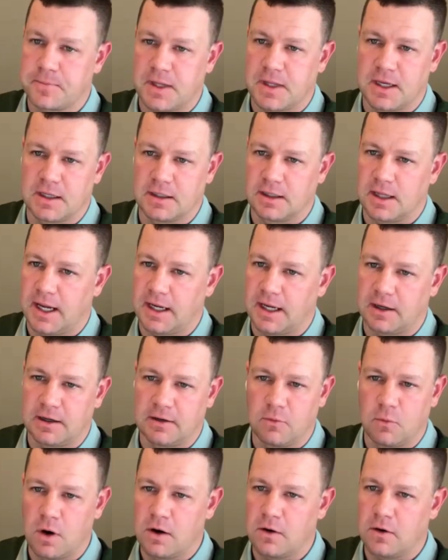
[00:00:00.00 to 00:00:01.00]
And like,
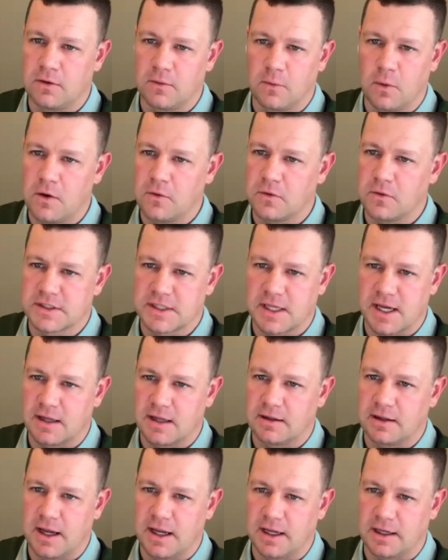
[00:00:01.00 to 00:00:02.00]
what was
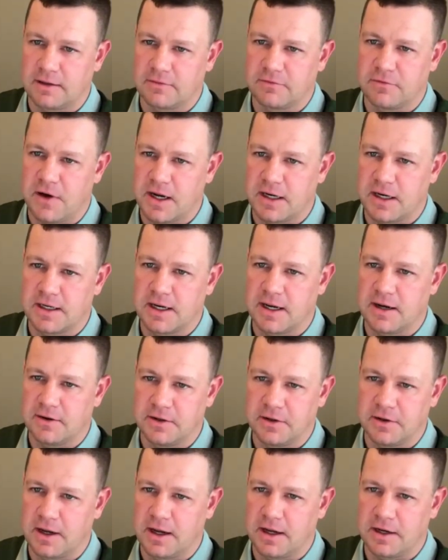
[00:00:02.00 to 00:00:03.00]
that like, finding out
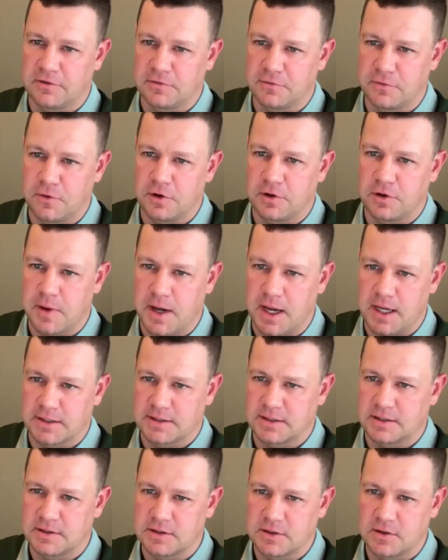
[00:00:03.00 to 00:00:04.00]
you got your 4th
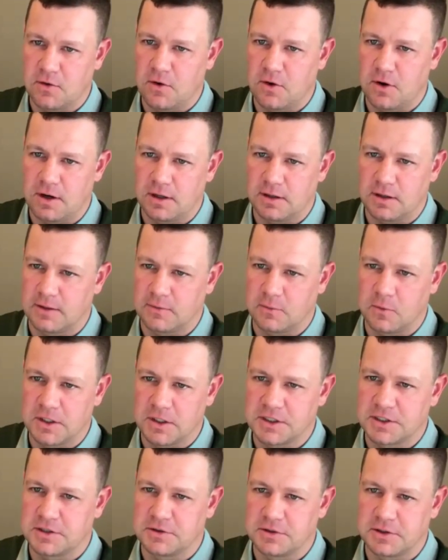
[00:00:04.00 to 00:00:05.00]
passing score, and then
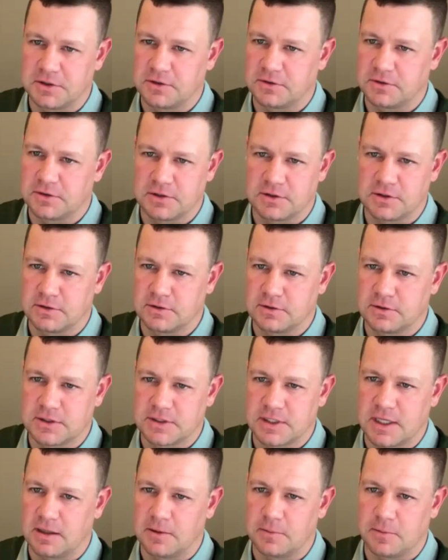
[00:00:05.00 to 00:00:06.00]
what'd you do to
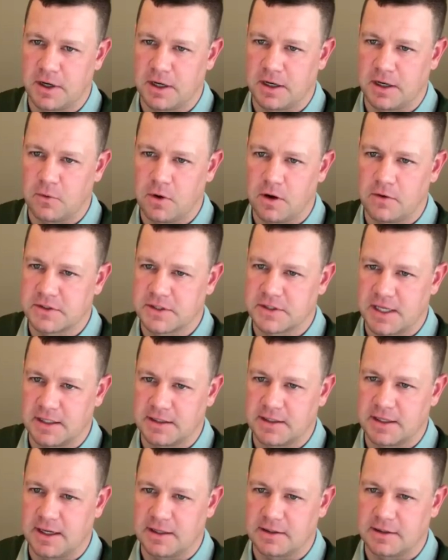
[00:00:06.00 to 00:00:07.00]
celebrate, or what was
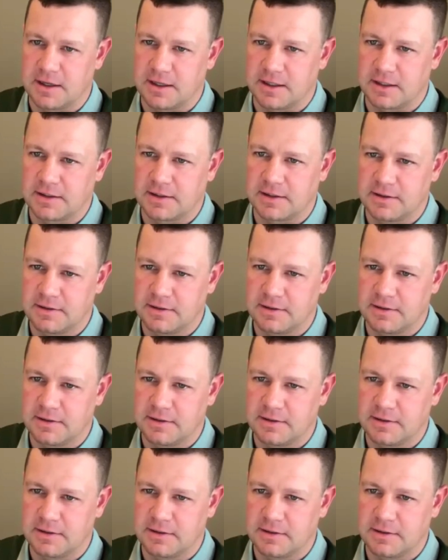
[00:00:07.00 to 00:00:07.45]
that day like?